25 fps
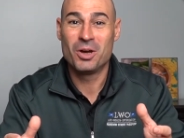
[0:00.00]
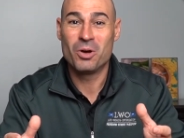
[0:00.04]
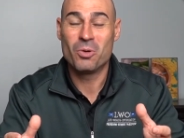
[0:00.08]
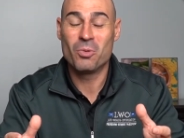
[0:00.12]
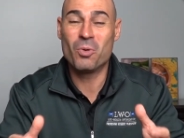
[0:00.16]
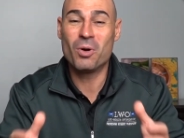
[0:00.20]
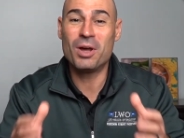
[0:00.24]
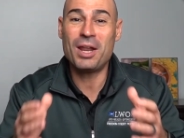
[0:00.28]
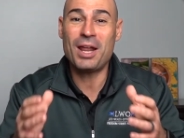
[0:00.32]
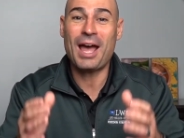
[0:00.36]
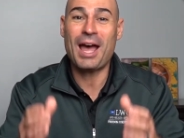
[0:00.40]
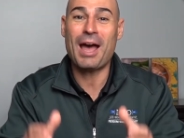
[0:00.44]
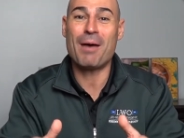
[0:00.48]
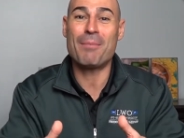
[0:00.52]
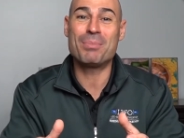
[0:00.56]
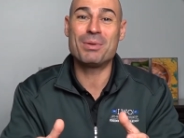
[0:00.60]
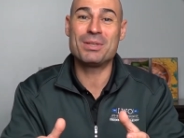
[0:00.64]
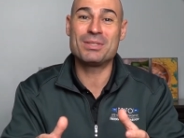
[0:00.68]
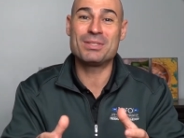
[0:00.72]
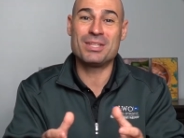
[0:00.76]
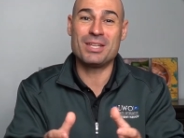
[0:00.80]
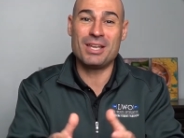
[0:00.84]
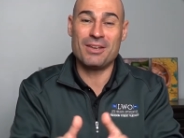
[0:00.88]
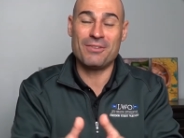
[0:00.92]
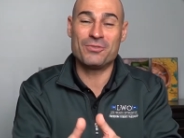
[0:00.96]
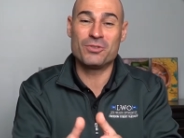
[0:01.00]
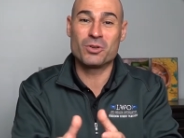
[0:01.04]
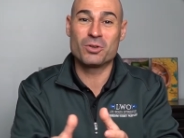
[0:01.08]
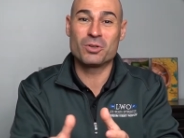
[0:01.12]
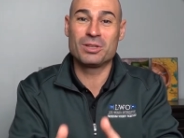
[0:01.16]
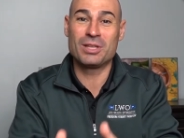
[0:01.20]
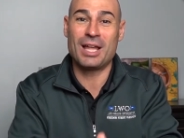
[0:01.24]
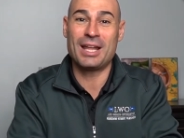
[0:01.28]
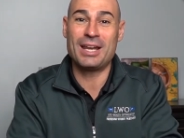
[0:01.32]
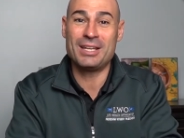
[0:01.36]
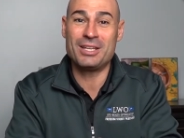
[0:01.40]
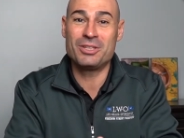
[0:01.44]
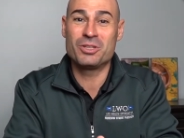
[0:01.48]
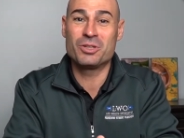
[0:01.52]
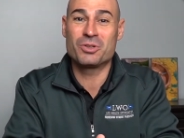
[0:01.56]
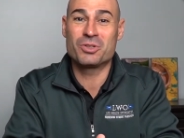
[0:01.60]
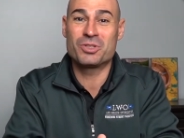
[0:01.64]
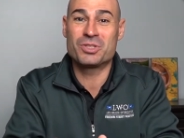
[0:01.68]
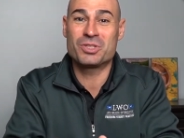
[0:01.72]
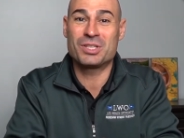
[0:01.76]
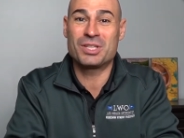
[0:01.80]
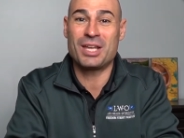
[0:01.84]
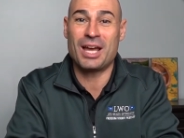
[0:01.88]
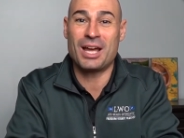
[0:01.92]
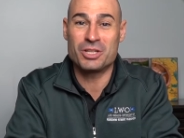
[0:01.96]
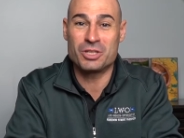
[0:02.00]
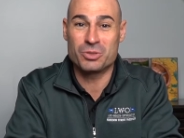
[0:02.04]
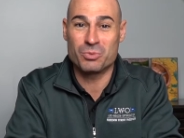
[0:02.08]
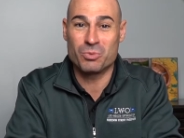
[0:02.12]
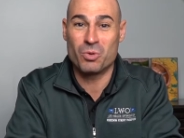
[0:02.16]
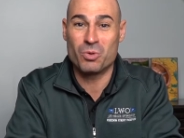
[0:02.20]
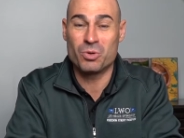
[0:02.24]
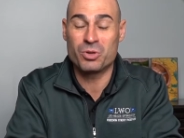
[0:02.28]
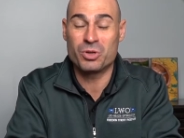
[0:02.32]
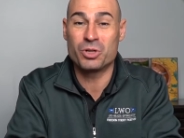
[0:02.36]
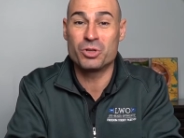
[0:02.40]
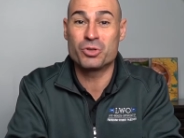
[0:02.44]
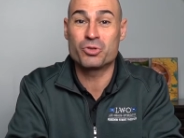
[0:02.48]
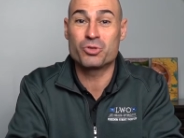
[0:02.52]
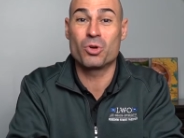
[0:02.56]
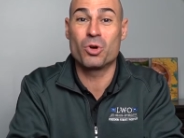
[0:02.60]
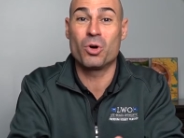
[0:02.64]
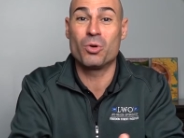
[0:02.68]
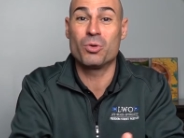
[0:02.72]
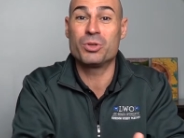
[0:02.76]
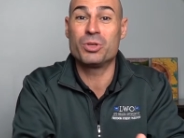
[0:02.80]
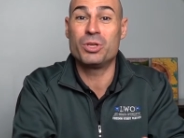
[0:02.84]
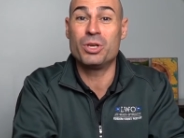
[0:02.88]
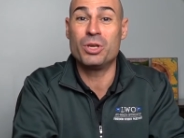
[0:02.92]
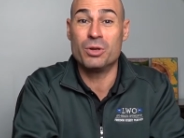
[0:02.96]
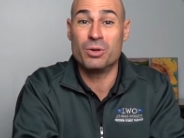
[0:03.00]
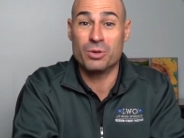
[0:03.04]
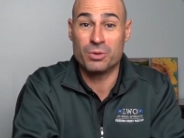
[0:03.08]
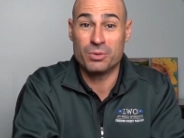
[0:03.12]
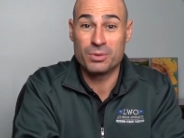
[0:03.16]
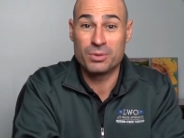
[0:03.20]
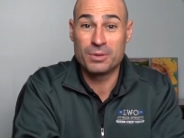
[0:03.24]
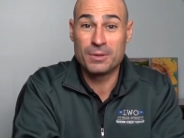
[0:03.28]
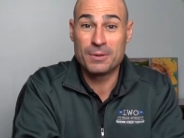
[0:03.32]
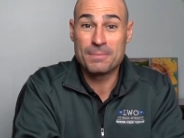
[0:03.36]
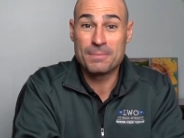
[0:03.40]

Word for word: What happens if you're letting your schedule control you?